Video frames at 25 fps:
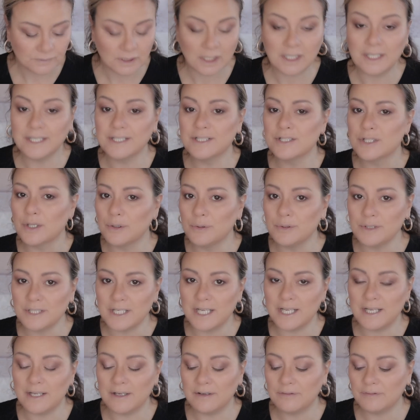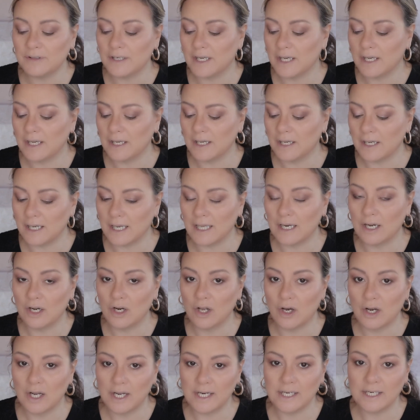I don't have a
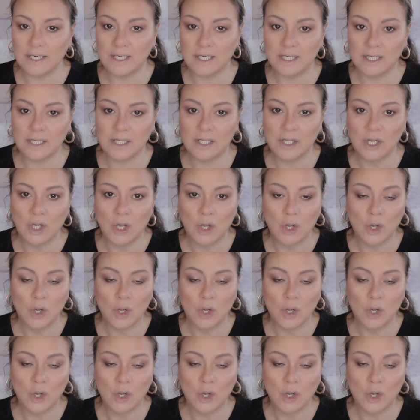liner